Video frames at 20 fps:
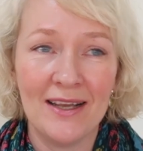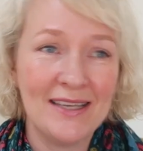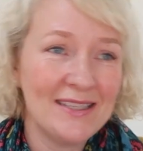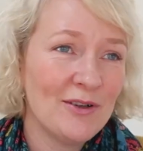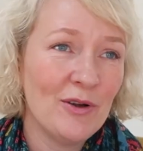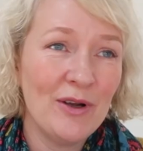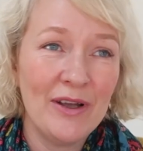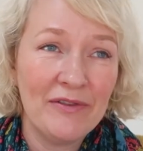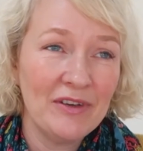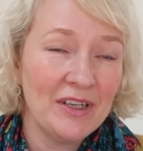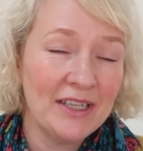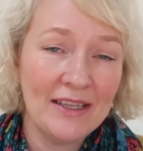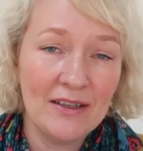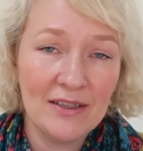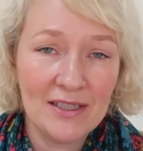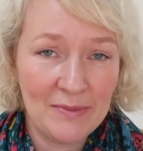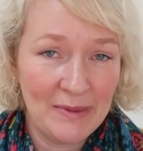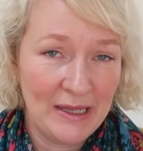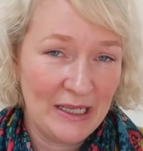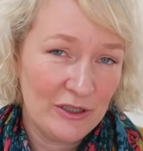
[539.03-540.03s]
It's not even a
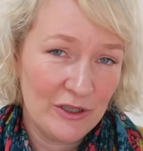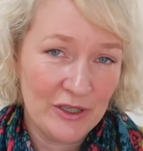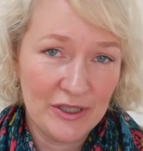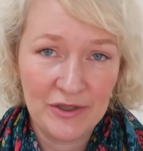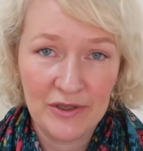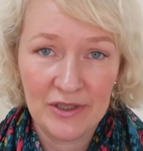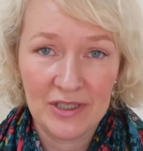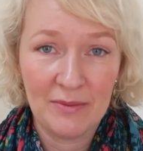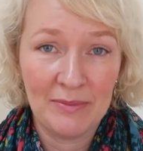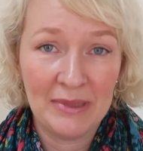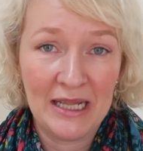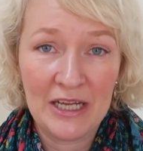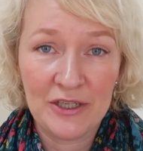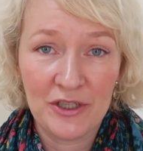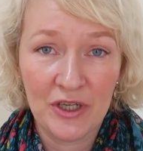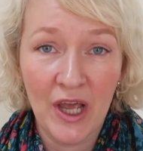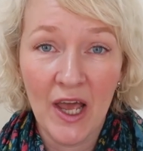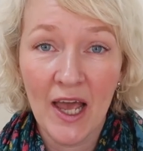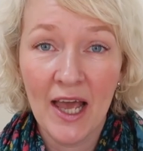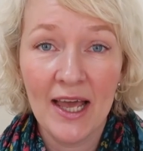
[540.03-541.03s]
guilty pleasure, it's just a
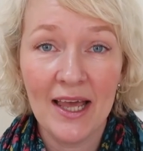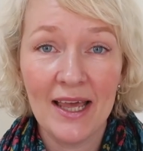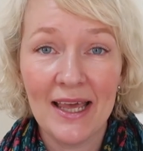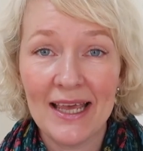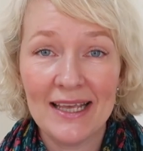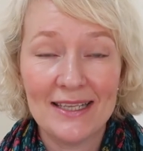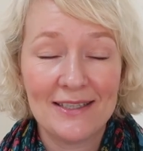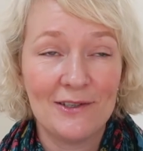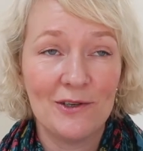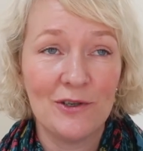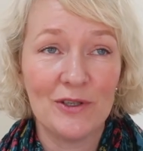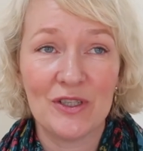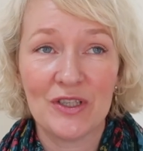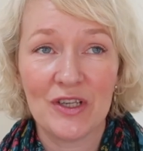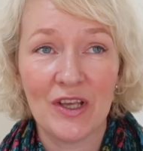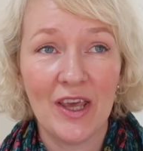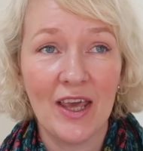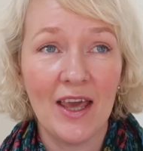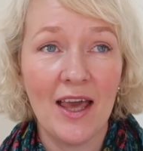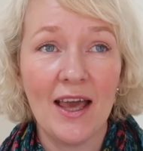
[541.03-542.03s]
pleasure. It's
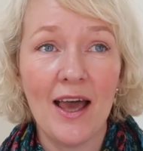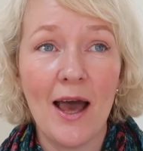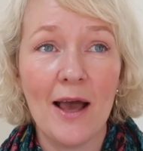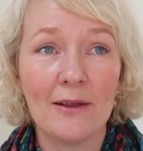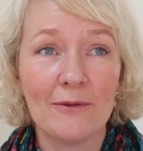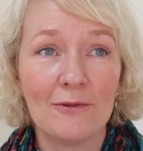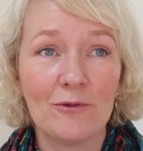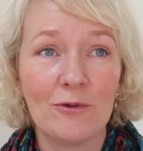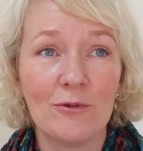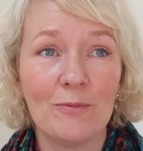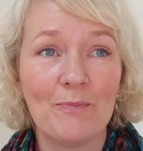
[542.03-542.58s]
just an